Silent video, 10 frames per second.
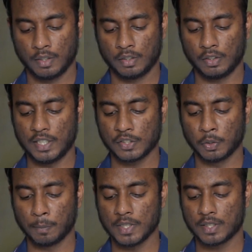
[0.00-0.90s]
So let's
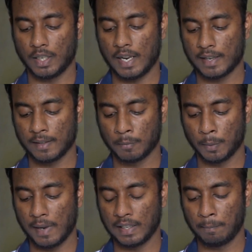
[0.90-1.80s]
open Stellarium
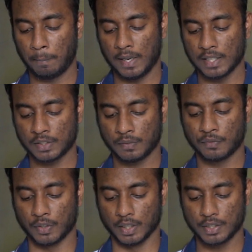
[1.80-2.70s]
Mobile Plus
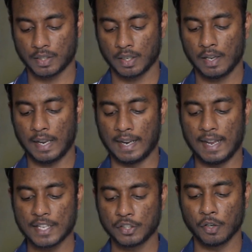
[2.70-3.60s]
first, and
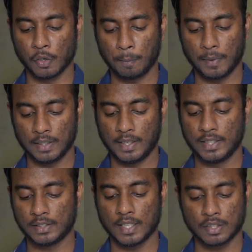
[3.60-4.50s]
as open
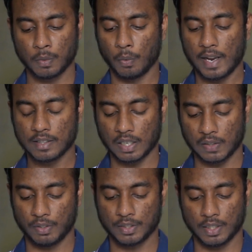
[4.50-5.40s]
it says tonight
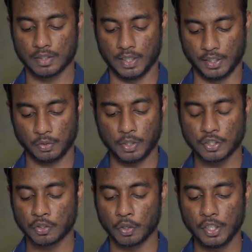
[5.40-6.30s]
after sunset. So it's
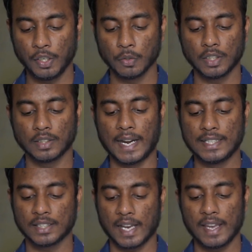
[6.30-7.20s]
showing you the
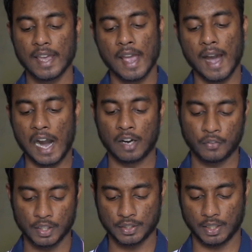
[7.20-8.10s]
night sky
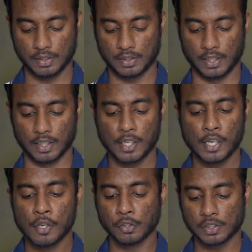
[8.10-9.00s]
after sunset.
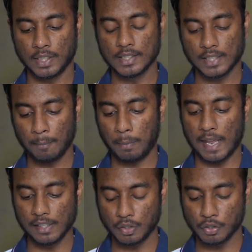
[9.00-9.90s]
So since I'm
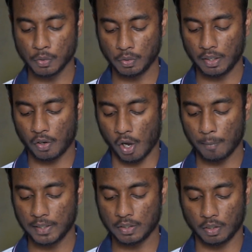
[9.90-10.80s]
planning to shoot the
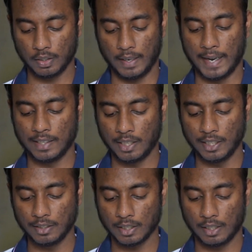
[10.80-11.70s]
comet on
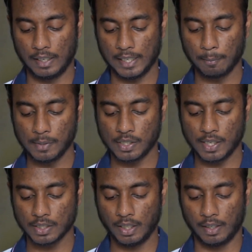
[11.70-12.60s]
18th, let me
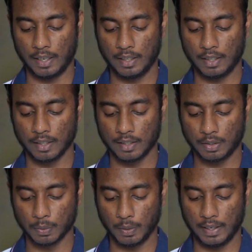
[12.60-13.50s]
change the date here
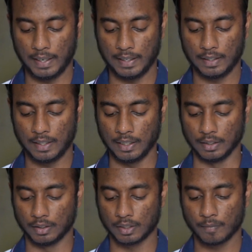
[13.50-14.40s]
to
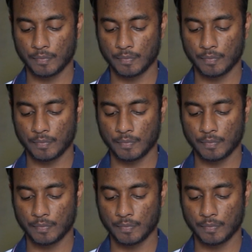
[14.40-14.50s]
18th.